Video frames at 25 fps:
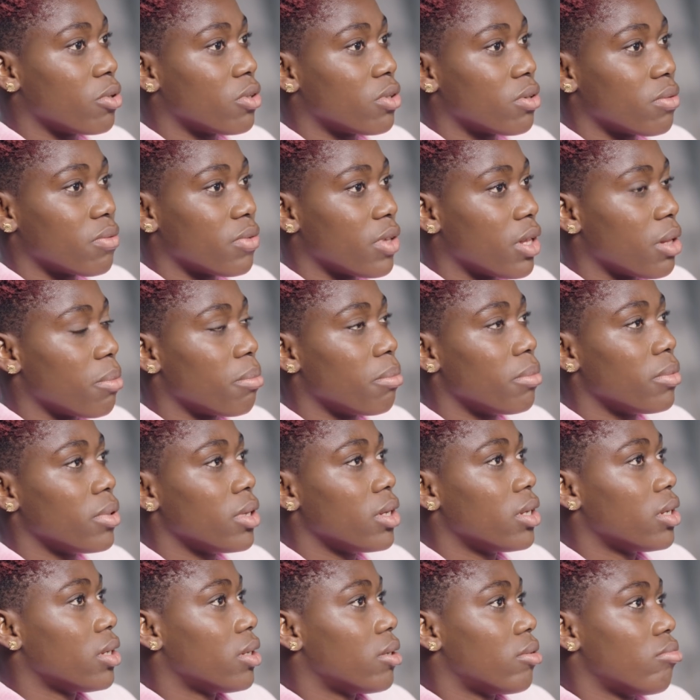both of them.
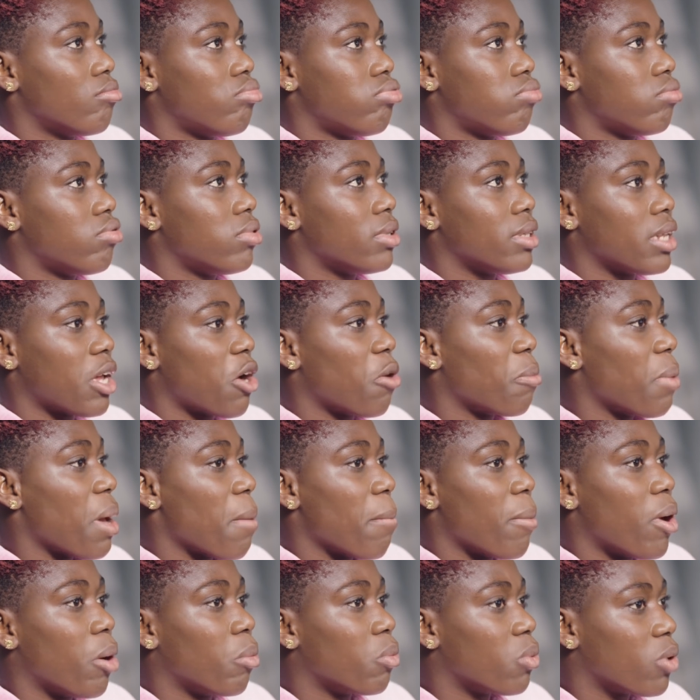Now
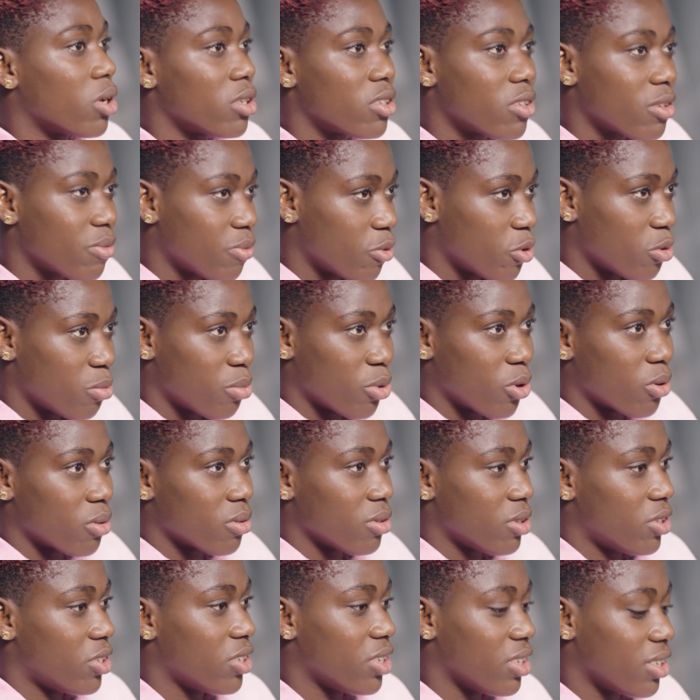my mom watches
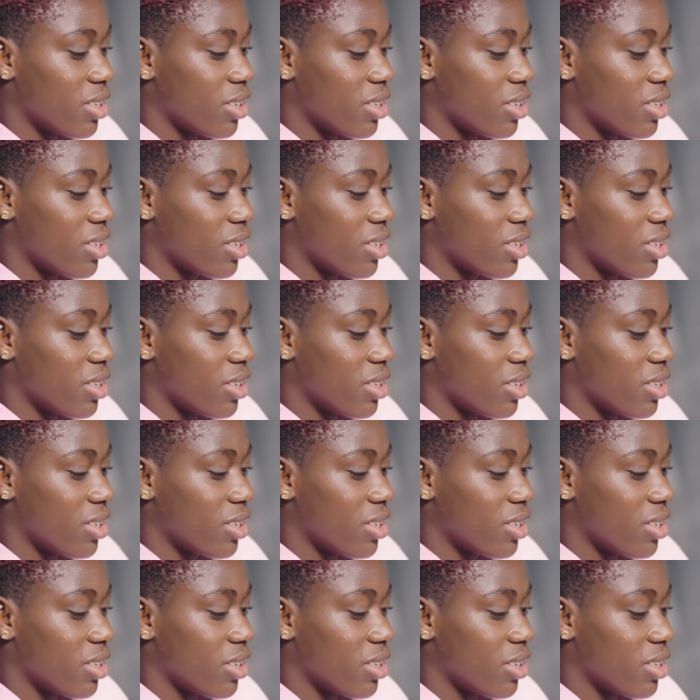football.